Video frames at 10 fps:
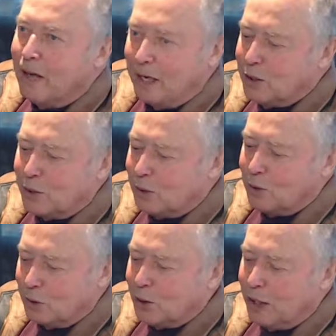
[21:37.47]
I just
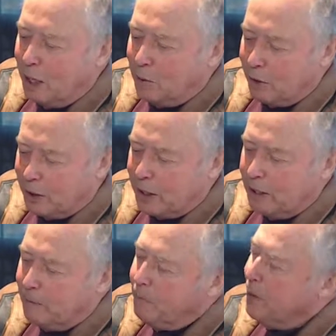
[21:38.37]
don't see how it
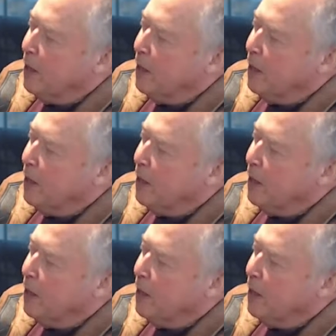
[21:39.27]
can.